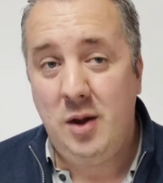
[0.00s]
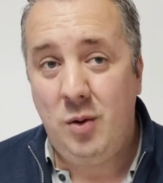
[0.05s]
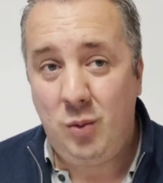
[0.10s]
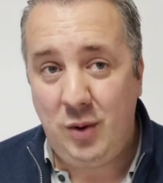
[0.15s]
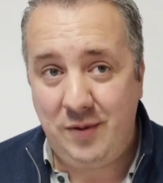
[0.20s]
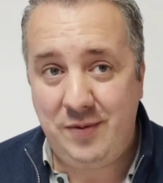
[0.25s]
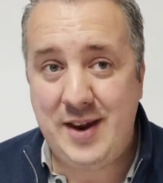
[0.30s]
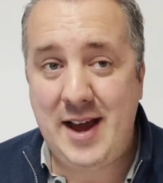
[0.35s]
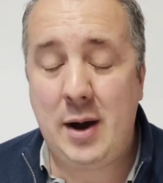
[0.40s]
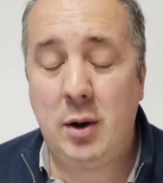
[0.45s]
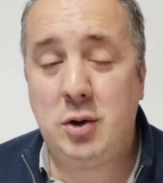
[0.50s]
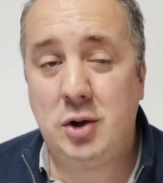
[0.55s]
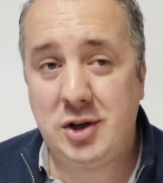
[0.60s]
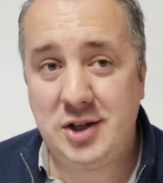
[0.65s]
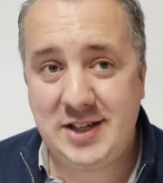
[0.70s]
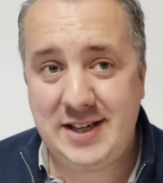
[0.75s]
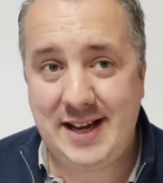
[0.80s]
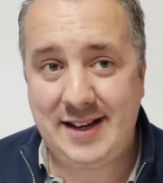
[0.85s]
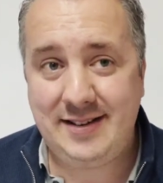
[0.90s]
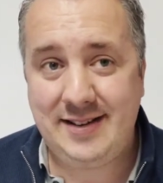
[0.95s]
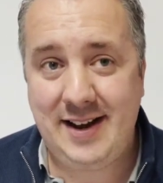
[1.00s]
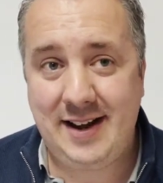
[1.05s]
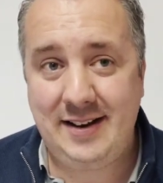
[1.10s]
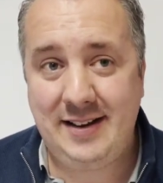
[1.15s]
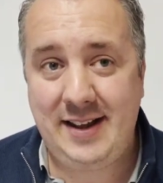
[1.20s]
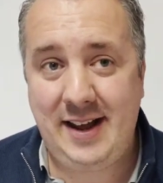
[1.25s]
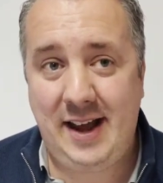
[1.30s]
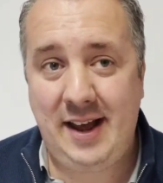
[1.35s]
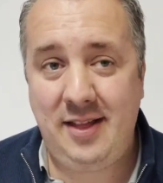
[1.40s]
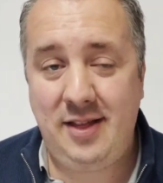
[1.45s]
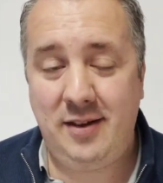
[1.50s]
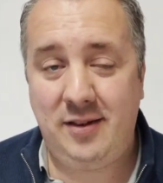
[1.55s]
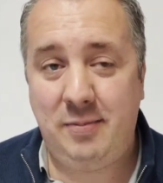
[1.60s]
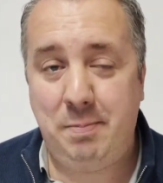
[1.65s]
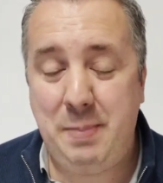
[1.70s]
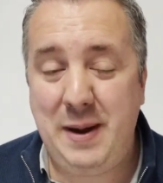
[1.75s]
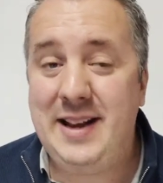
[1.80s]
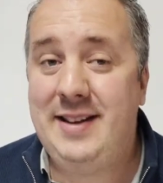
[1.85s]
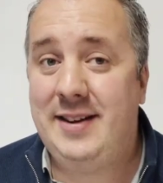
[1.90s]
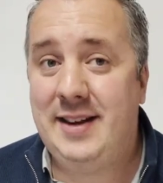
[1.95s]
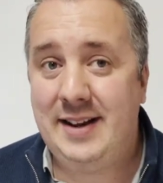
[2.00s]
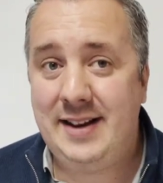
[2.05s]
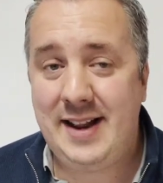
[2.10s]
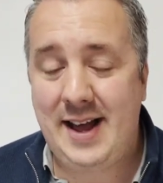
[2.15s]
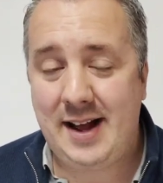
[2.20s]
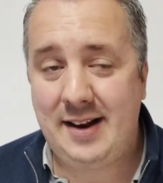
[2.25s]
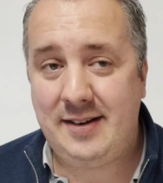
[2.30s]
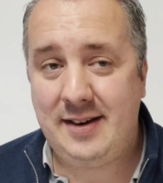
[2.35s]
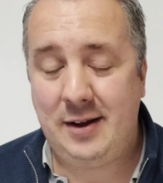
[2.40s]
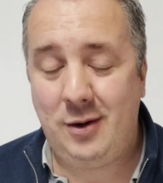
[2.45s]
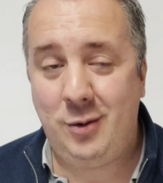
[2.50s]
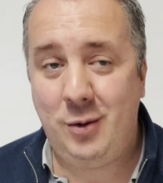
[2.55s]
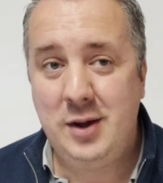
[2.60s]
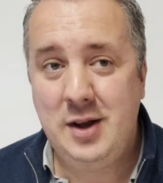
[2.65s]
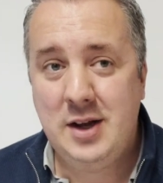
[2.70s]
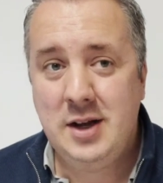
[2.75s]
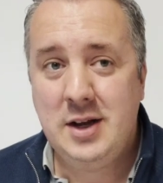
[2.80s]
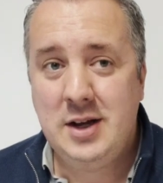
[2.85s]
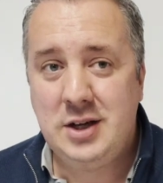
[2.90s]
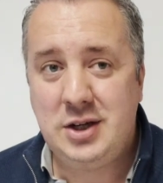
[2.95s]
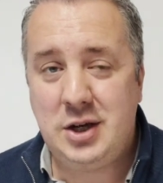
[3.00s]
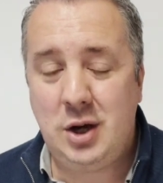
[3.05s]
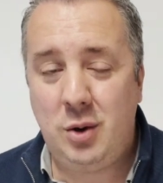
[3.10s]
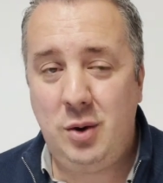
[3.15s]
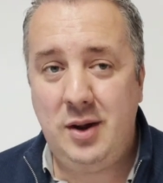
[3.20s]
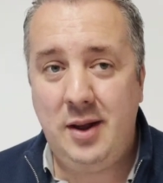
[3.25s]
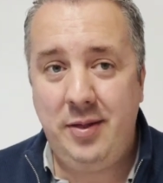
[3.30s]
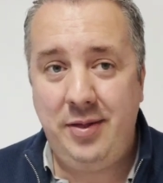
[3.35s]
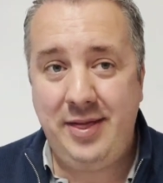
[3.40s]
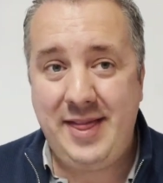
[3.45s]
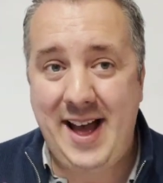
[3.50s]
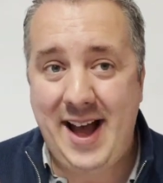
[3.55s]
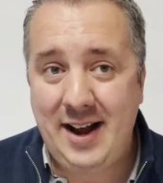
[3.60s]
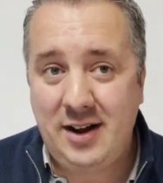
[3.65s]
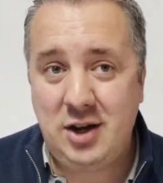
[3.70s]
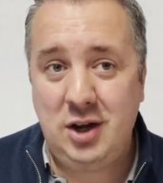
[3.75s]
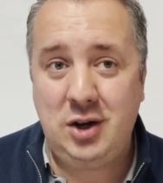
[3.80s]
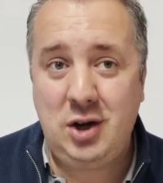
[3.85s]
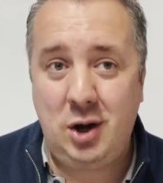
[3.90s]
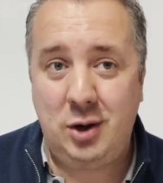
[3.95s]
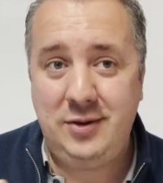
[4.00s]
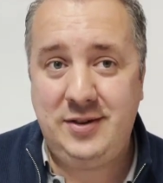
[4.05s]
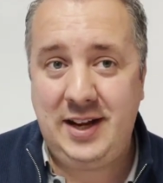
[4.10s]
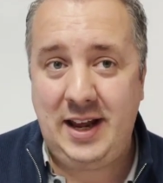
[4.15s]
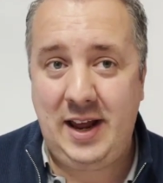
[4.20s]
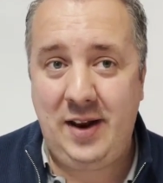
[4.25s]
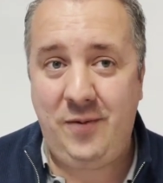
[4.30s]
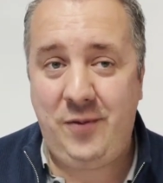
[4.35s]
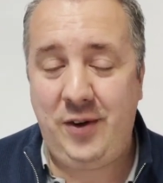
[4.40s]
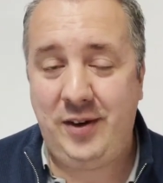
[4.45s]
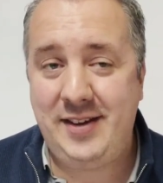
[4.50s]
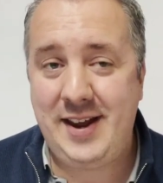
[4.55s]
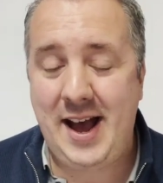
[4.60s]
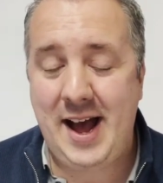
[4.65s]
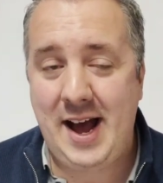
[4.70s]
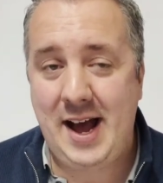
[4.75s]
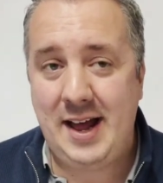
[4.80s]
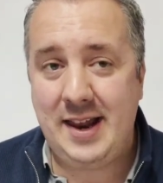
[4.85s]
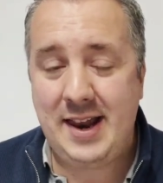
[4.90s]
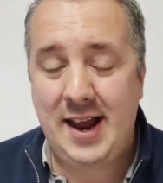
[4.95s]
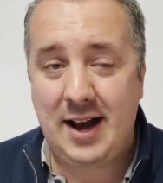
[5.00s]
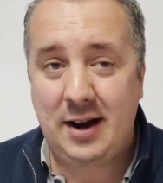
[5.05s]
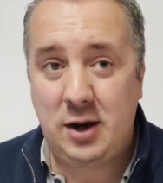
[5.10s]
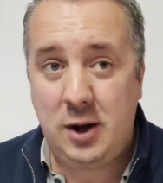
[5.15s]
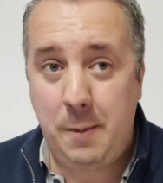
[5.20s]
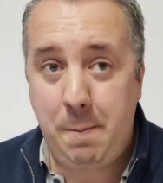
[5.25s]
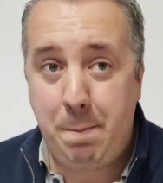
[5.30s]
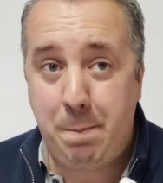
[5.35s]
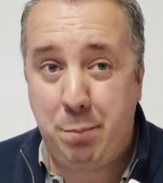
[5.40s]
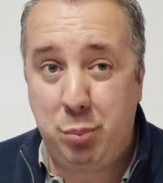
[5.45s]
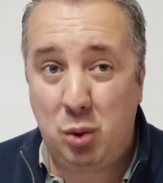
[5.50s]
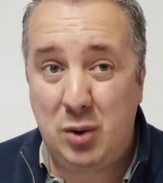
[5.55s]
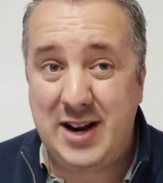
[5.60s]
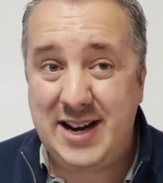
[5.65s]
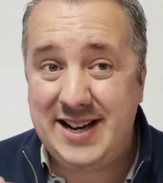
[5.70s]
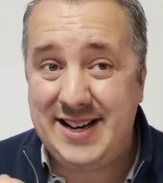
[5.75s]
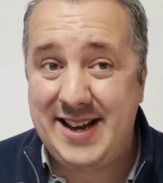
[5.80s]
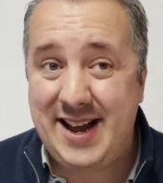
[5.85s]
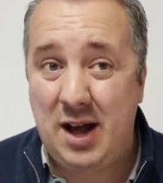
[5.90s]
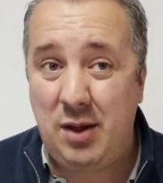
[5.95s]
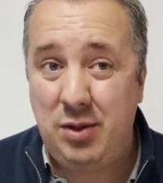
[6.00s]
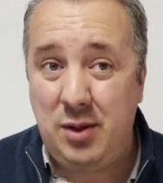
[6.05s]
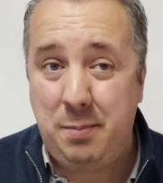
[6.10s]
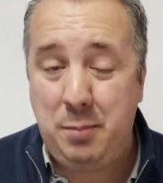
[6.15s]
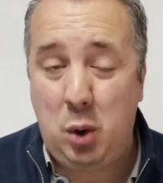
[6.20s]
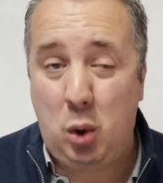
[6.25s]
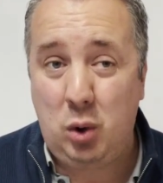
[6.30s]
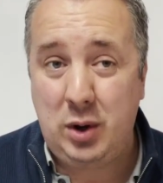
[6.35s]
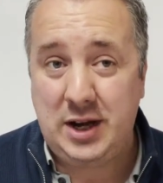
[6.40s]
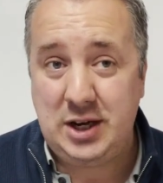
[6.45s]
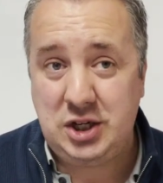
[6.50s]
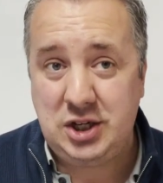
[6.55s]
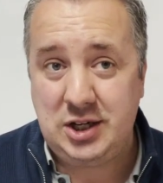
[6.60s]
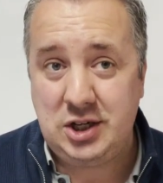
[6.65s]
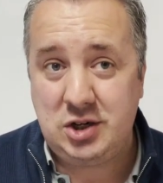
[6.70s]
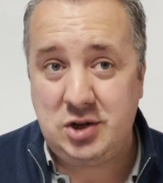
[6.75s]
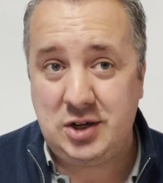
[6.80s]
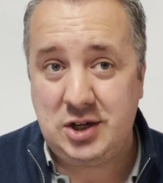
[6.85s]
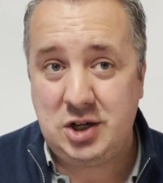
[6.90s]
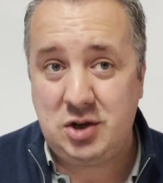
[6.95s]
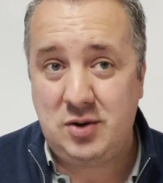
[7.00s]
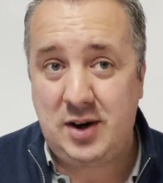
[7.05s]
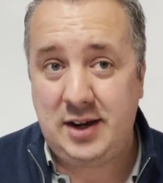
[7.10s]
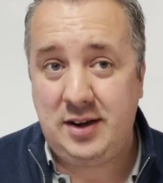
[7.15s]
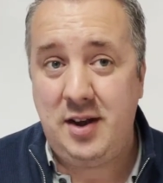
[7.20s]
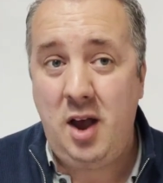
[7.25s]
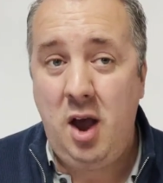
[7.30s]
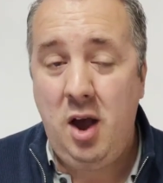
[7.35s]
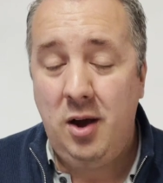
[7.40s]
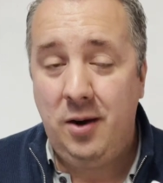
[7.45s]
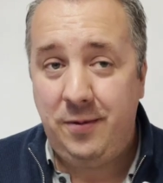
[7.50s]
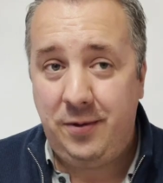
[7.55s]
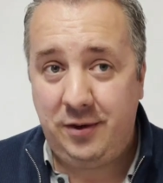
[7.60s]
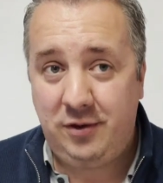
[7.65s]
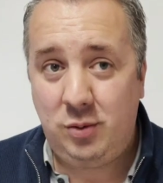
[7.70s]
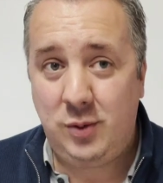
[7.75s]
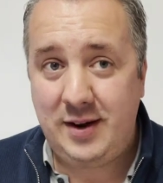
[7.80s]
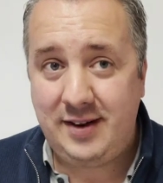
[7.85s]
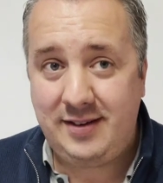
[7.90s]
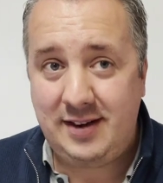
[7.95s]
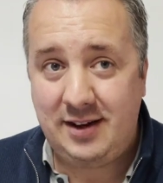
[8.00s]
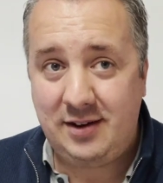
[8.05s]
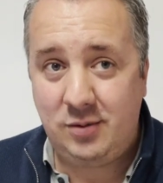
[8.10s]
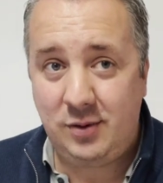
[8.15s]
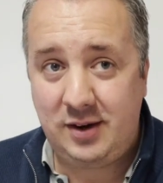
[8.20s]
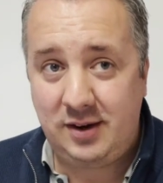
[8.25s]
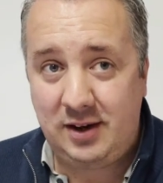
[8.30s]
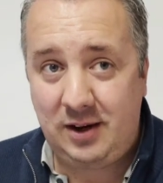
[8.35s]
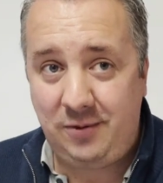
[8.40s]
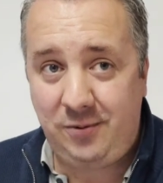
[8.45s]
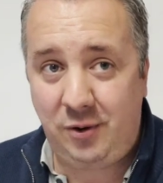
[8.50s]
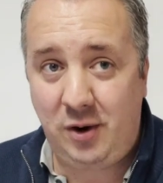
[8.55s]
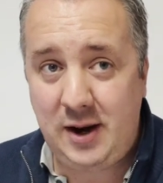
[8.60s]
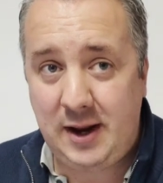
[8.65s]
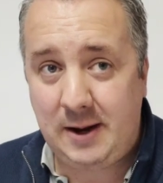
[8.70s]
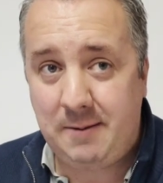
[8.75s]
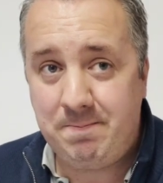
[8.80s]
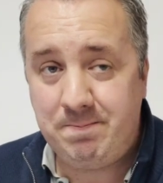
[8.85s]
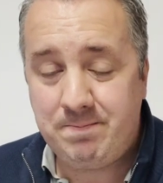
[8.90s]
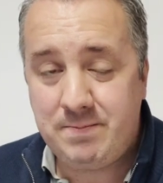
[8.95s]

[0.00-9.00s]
We've now got Santander that's beating that deal. So that could go tit for tat and that could bring down the mortgage interest rate for 2023.